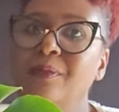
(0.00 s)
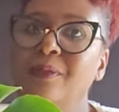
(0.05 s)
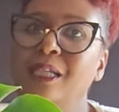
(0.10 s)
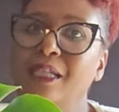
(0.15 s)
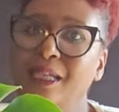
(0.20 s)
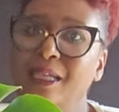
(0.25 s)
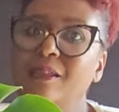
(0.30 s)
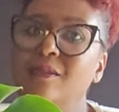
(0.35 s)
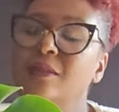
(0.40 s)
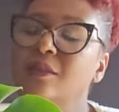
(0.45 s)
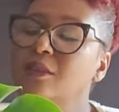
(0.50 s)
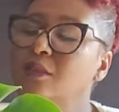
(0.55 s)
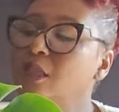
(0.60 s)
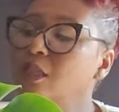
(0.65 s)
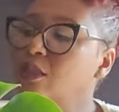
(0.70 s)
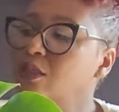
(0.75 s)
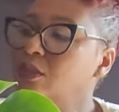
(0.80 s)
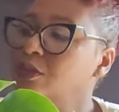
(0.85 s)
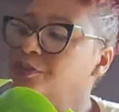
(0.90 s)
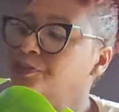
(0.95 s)
plant.
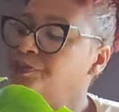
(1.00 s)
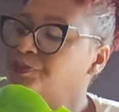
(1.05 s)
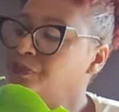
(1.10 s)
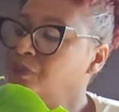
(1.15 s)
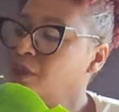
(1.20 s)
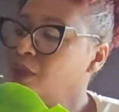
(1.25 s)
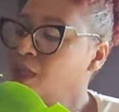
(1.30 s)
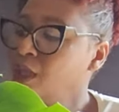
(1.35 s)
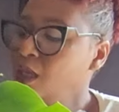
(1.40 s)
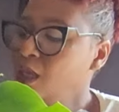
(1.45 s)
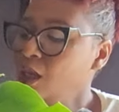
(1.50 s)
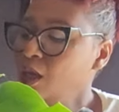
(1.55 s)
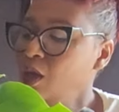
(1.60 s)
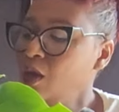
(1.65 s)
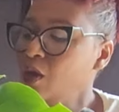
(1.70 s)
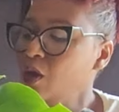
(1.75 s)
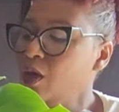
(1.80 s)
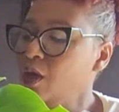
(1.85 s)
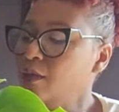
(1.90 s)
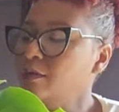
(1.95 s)
So,
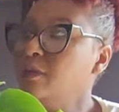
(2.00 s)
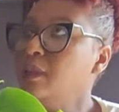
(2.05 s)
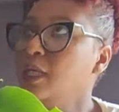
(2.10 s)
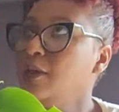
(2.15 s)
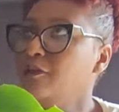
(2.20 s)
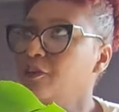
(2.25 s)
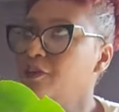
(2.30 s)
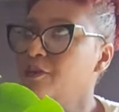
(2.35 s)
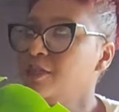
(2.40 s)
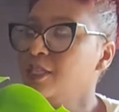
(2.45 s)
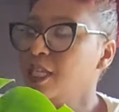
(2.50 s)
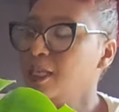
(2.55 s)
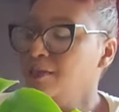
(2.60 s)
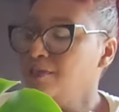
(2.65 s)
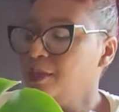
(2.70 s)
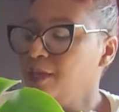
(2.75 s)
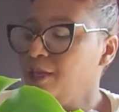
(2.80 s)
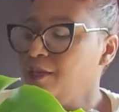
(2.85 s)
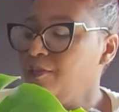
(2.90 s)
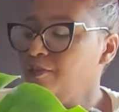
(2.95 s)
or not from the same
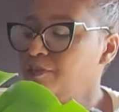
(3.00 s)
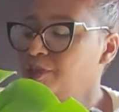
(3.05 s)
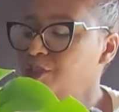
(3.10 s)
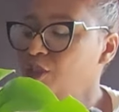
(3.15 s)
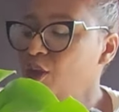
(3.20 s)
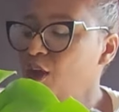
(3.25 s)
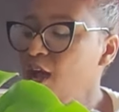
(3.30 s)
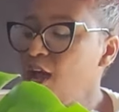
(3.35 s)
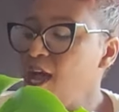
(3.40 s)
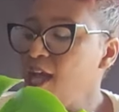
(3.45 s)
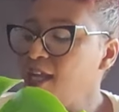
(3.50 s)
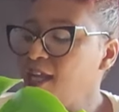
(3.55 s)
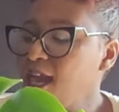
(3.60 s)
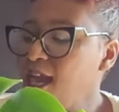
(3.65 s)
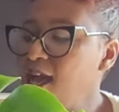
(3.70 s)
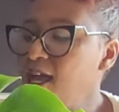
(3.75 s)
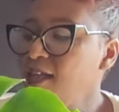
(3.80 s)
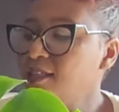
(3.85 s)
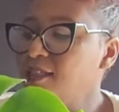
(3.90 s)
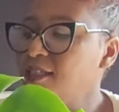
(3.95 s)
plant. So
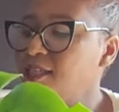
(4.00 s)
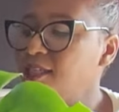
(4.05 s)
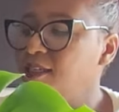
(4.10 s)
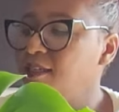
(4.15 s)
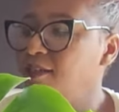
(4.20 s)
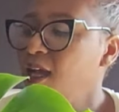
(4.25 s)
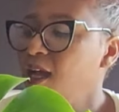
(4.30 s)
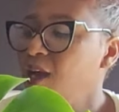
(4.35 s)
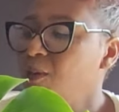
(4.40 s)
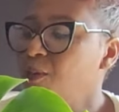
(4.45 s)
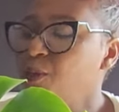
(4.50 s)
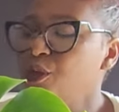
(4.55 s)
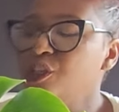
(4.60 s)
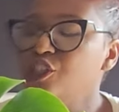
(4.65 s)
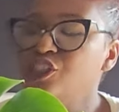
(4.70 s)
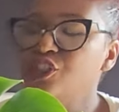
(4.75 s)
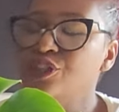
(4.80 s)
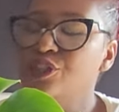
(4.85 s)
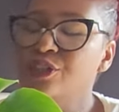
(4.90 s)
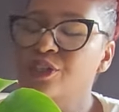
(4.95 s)
I'm pretty
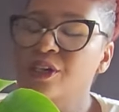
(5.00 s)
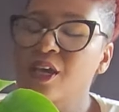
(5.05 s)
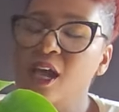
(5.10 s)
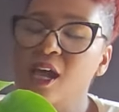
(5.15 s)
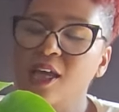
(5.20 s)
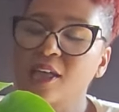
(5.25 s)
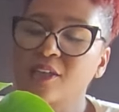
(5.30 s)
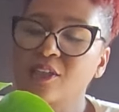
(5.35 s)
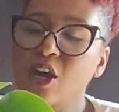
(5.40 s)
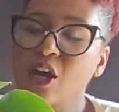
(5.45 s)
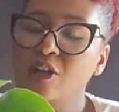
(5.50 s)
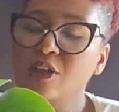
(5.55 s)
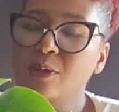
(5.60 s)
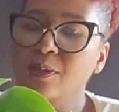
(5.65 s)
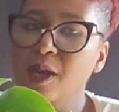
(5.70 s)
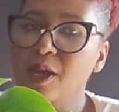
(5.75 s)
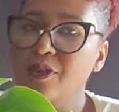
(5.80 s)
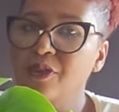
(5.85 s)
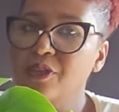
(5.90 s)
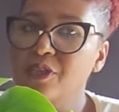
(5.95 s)
sure I talked
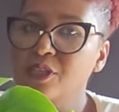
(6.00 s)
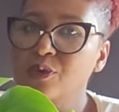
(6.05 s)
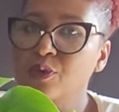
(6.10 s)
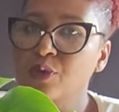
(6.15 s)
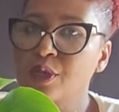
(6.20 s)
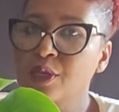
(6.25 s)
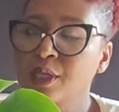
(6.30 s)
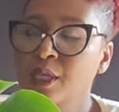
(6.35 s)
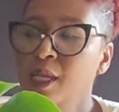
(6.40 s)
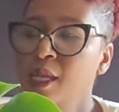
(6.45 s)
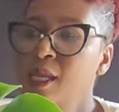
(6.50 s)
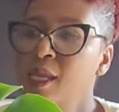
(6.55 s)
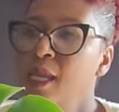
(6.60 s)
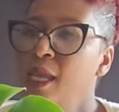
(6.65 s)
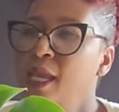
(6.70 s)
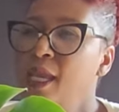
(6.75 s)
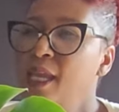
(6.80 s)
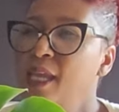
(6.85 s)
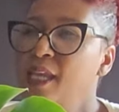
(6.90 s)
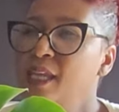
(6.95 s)
about this one
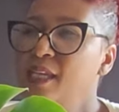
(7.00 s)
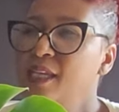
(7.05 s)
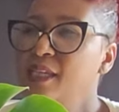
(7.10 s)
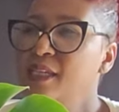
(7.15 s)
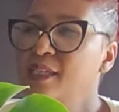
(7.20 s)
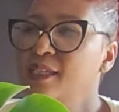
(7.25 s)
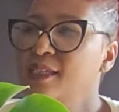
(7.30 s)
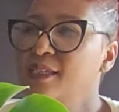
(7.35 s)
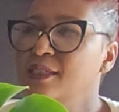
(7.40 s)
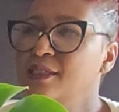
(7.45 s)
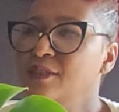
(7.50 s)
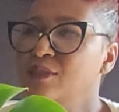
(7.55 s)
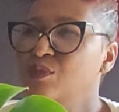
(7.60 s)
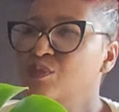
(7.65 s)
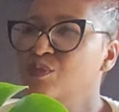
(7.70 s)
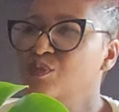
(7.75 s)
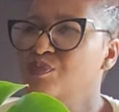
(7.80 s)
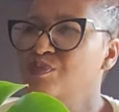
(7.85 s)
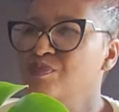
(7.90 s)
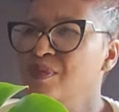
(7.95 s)

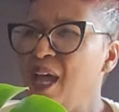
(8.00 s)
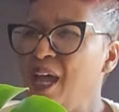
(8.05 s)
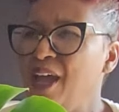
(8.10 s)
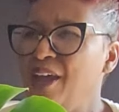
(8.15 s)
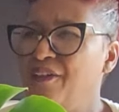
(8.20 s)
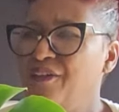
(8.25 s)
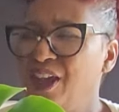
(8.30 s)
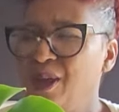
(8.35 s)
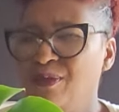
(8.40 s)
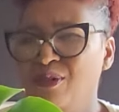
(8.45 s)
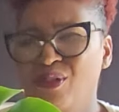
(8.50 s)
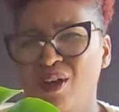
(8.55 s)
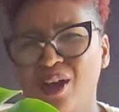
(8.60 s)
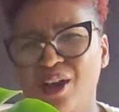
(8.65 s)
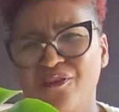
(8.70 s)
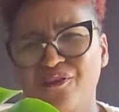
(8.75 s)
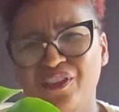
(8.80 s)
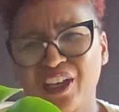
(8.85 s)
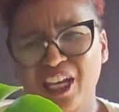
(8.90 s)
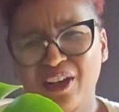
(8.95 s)
in my
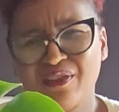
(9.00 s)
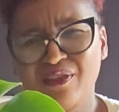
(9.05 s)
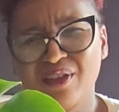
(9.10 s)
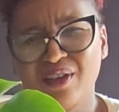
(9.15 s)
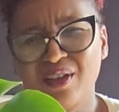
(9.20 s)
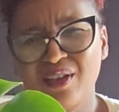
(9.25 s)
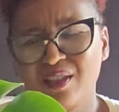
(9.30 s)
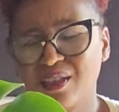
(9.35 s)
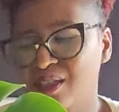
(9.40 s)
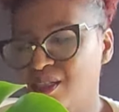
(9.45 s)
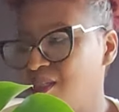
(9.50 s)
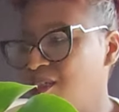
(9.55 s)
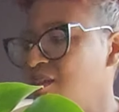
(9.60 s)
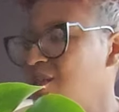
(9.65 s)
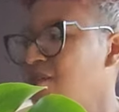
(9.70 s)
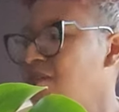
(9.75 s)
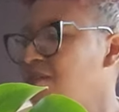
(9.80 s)
February favorites.